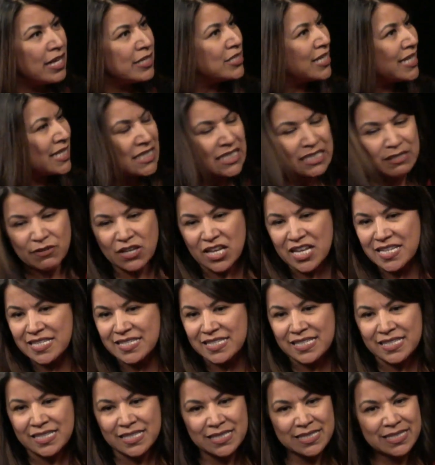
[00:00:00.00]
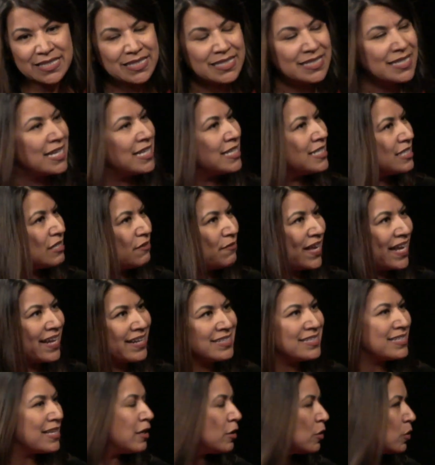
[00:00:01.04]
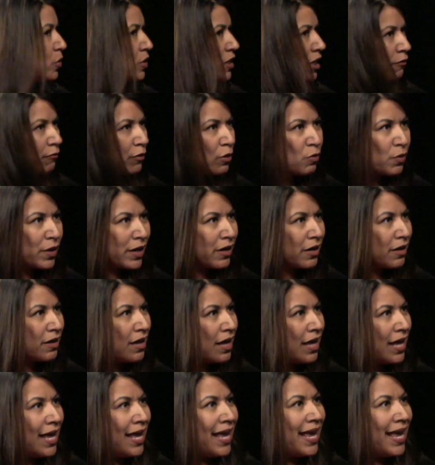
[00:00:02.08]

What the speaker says: Tons of cousins, tons of aunts, uncles everywhere.